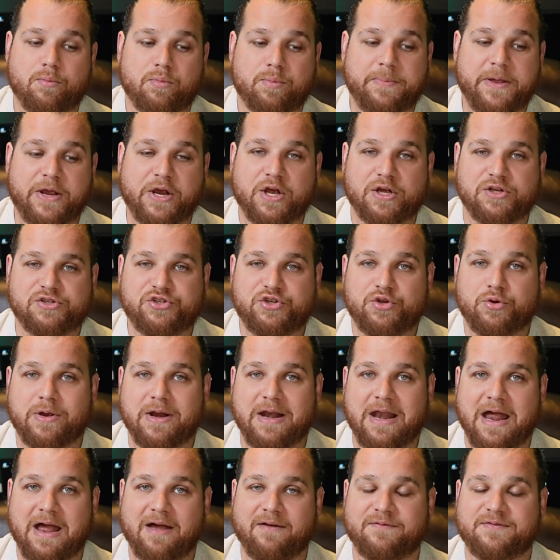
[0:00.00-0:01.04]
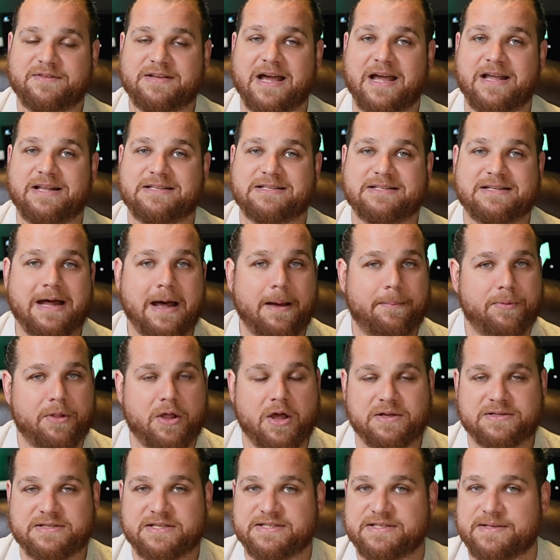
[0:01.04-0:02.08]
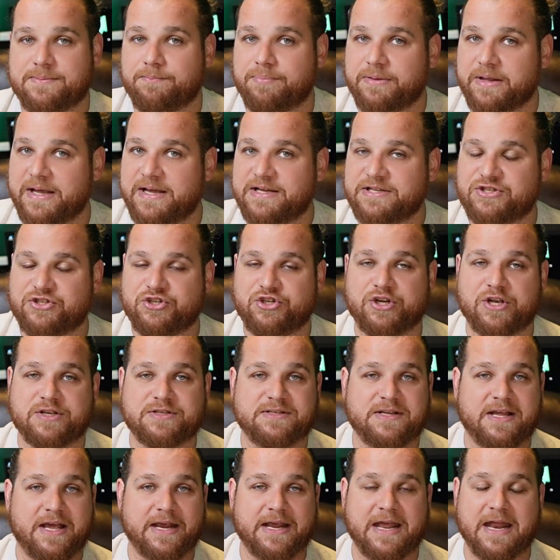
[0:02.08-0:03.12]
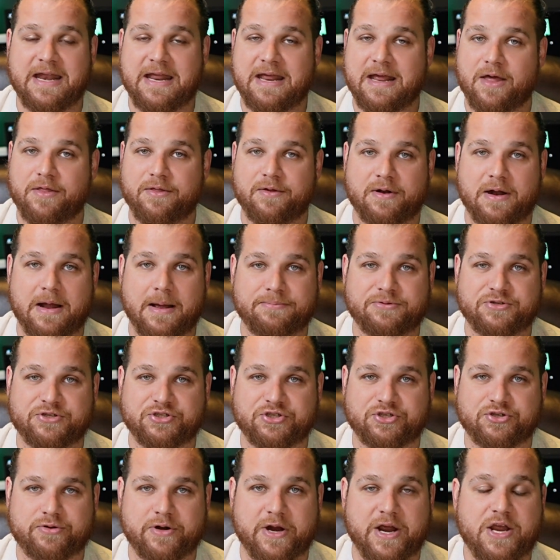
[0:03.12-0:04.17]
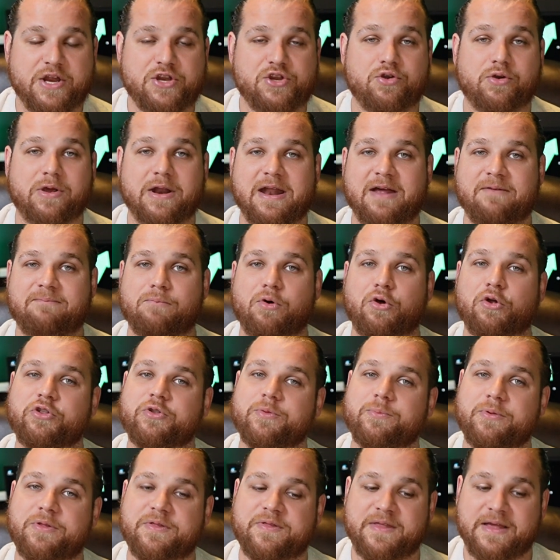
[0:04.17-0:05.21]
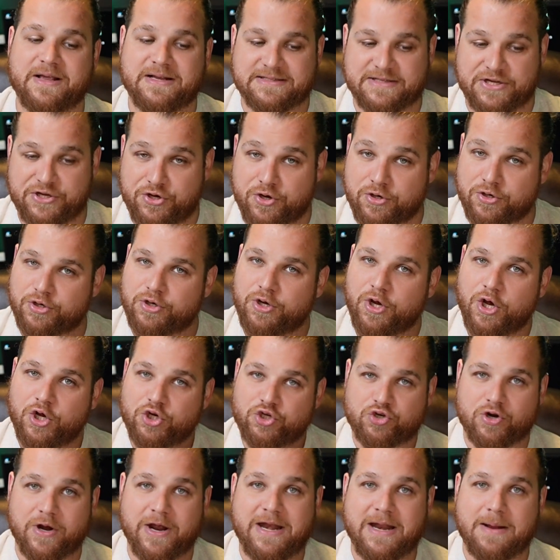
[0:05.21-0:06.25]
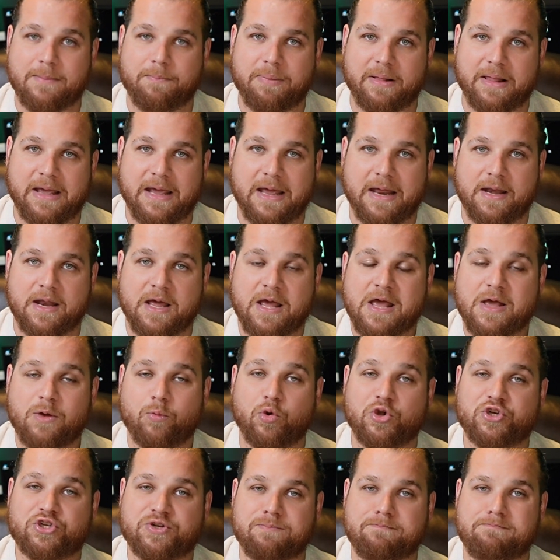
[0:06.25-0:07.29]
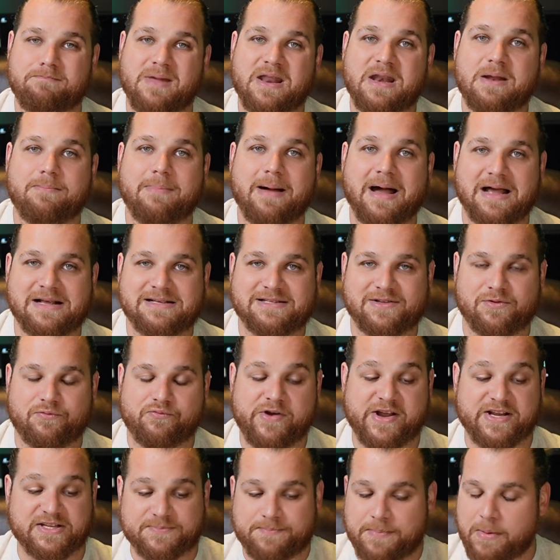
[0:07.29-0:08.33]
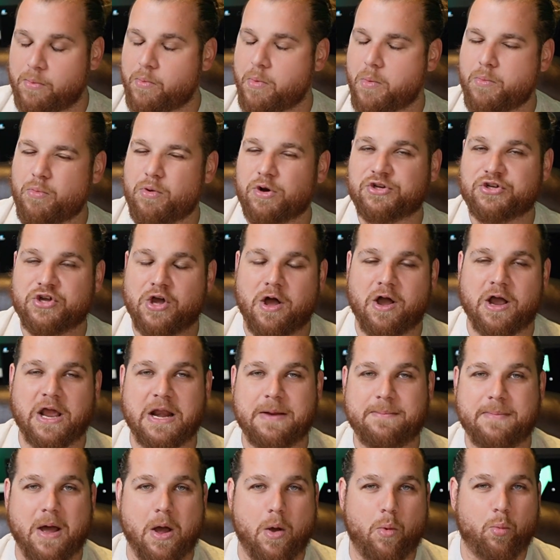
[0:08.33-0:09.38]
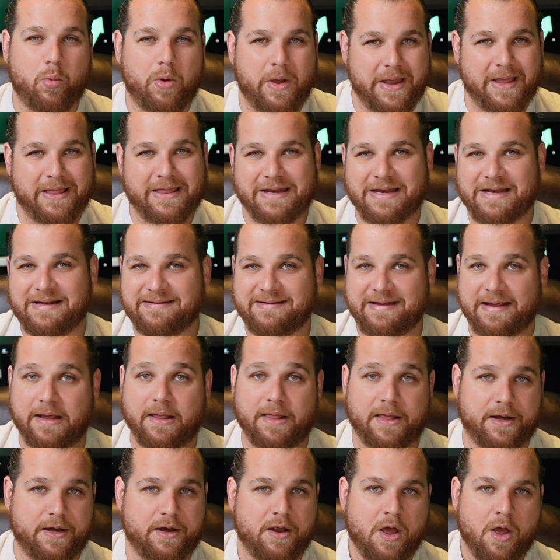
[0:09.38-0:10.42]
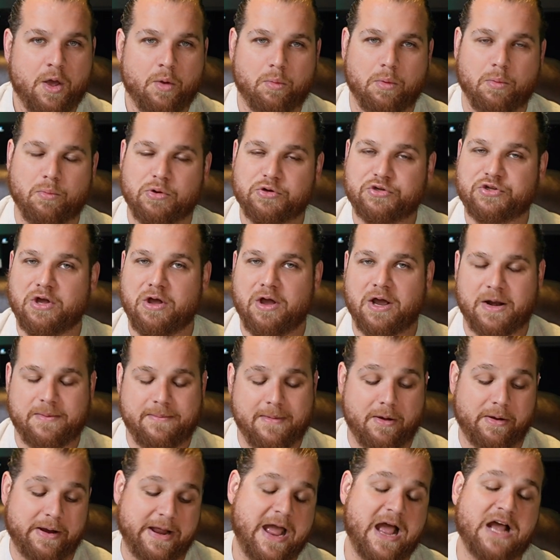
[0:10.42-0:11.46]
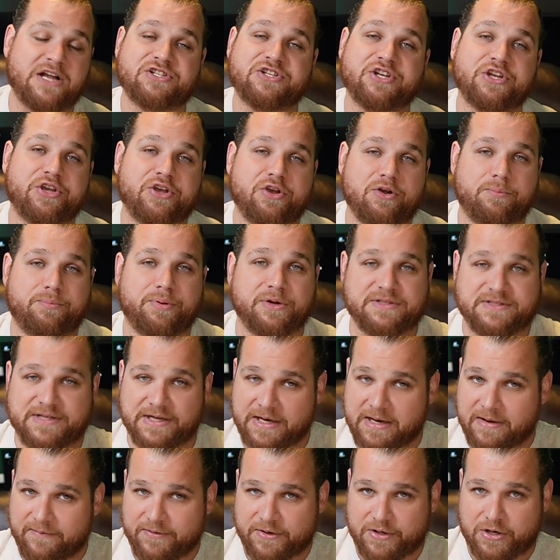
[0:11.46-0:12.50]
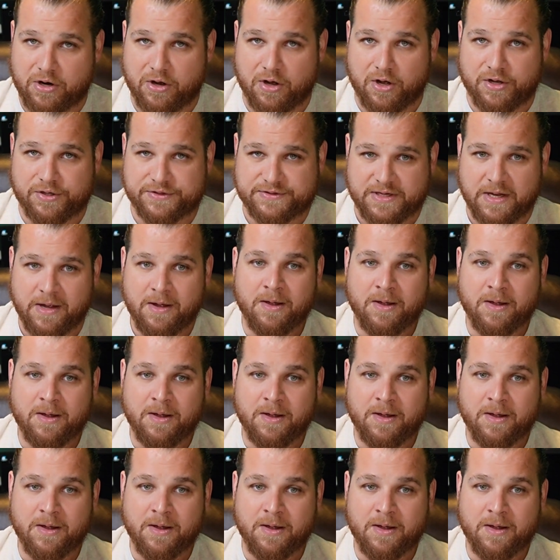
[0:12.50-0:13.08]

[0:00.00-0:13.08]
because you can have tight stop losses in place just like any other options trade. You can have multiple things in your trading plan which minimize the risk. But when we're talking about wheeling and dealing, when we're talking about cash secured puts and covered calls,